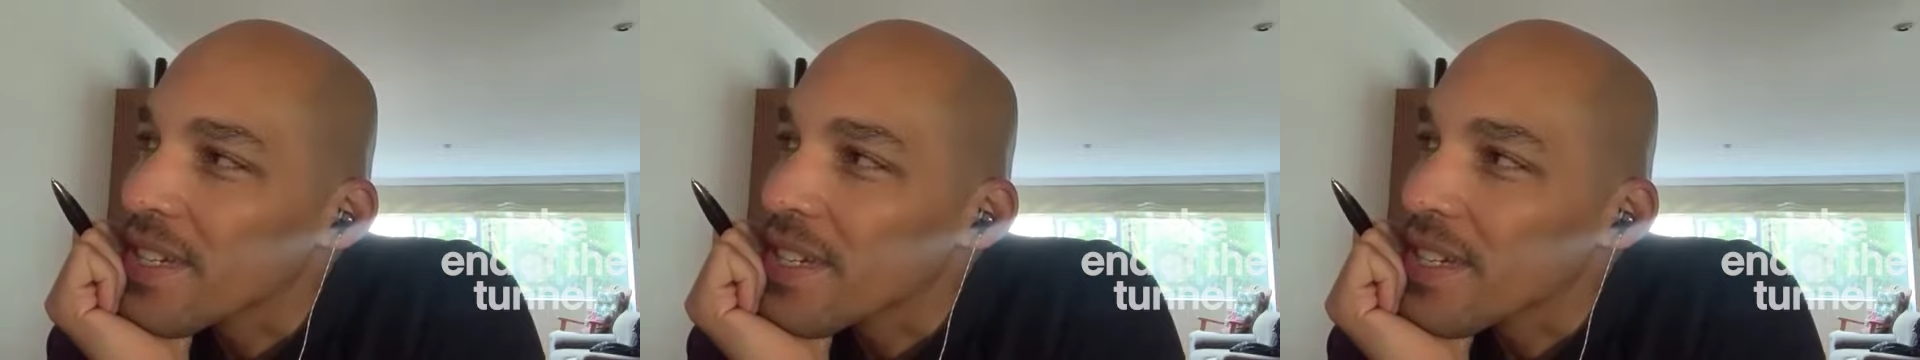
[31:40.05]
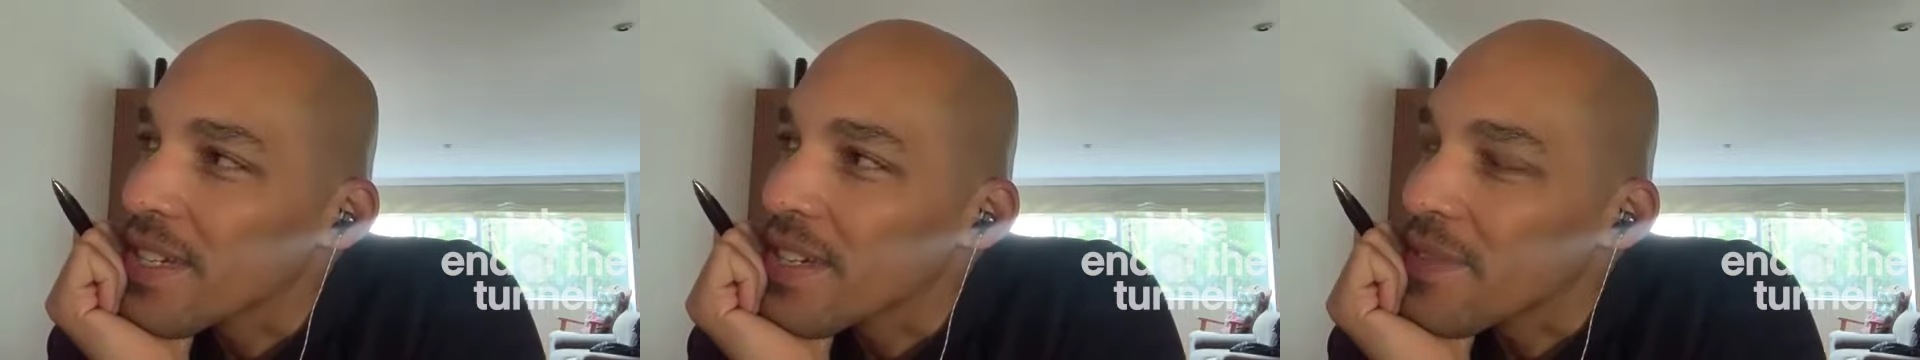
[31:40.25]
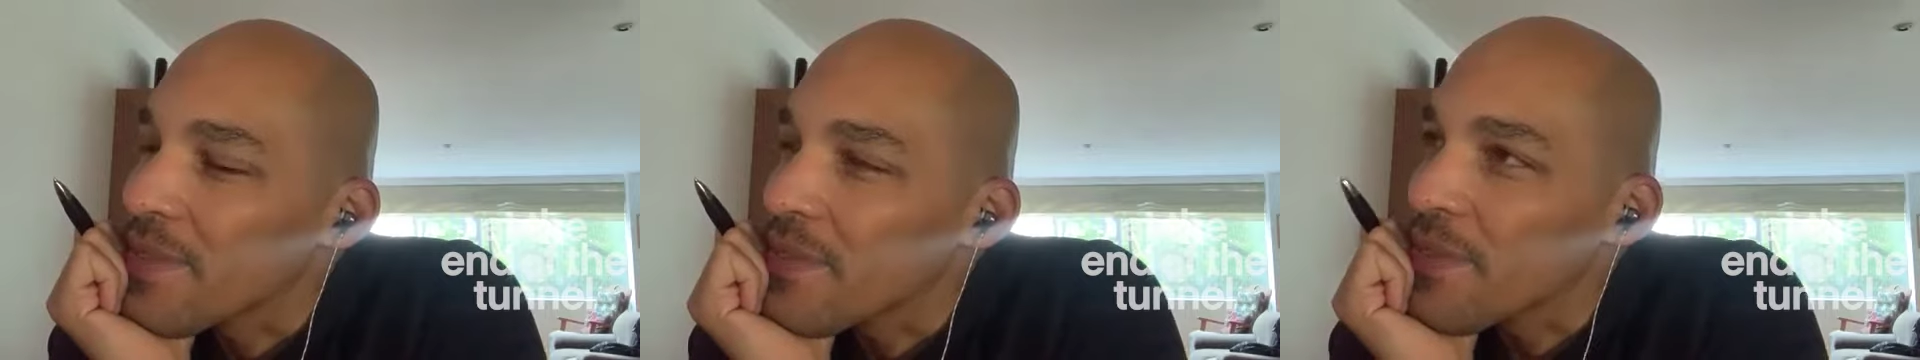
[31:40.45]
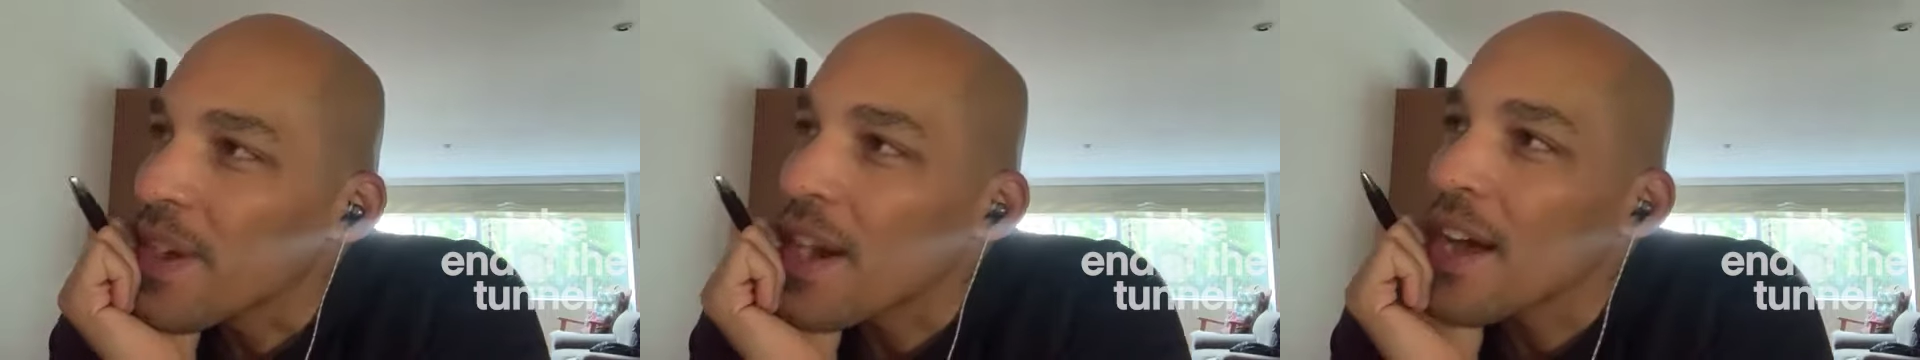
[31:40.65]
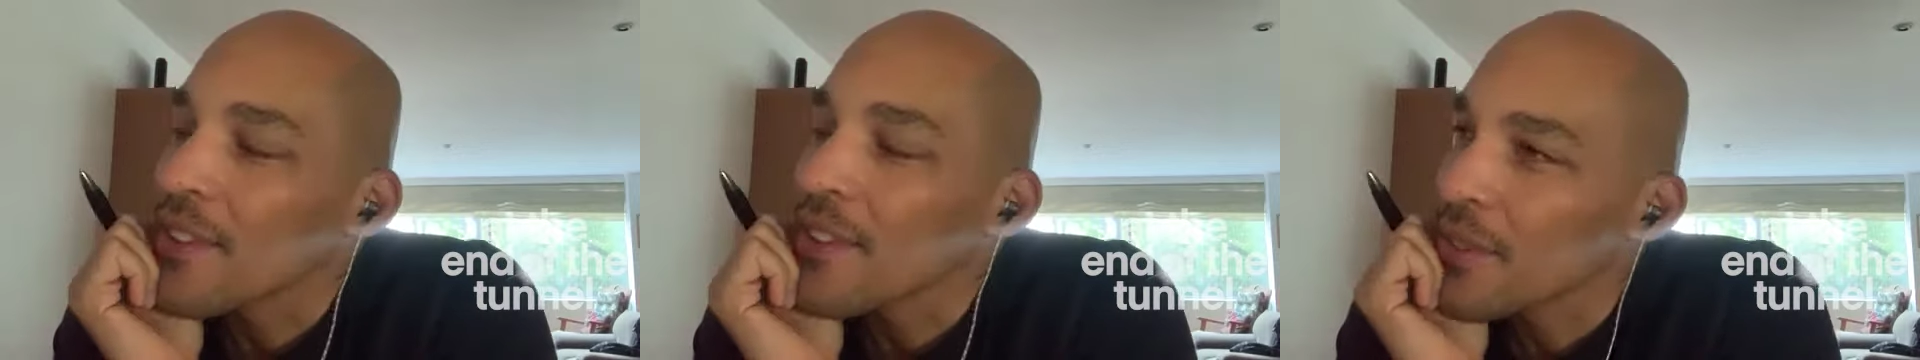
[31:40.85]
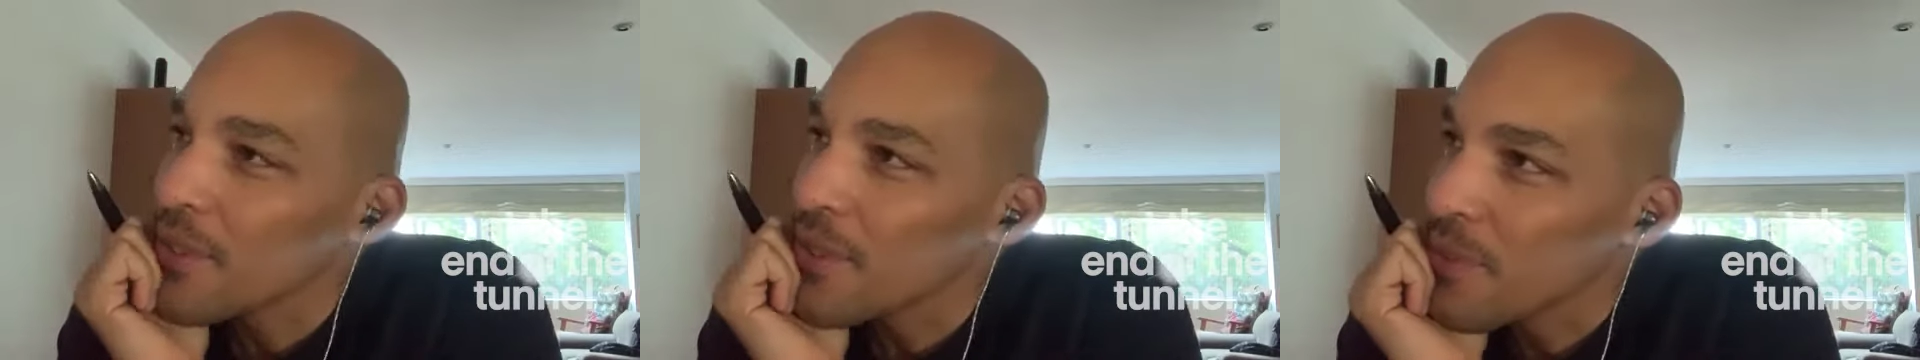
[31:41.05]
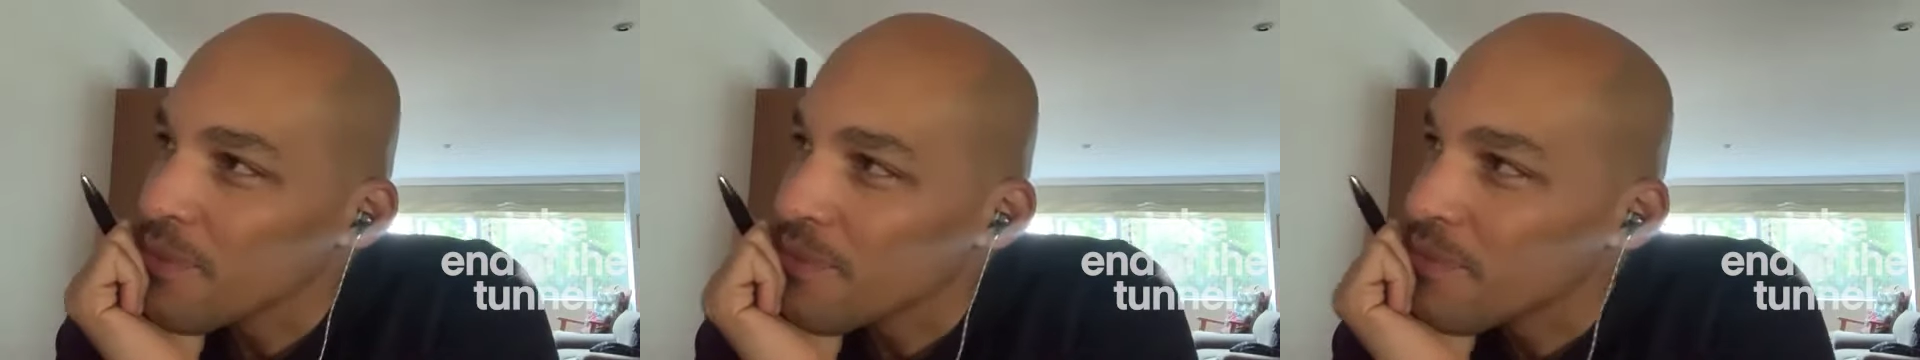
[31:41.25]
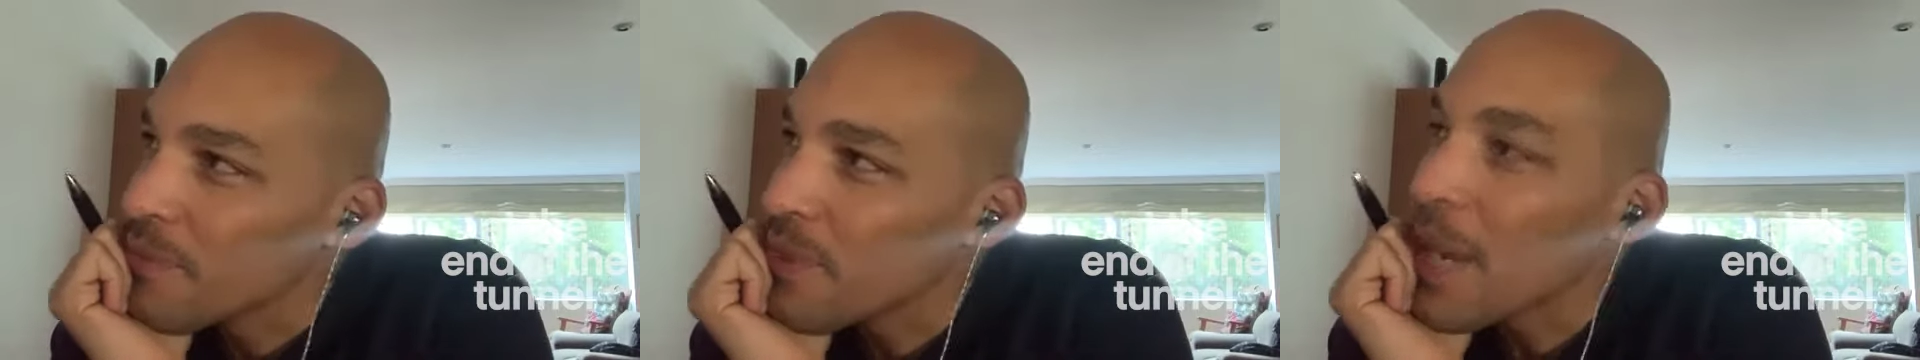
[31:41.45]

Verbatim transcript: a father who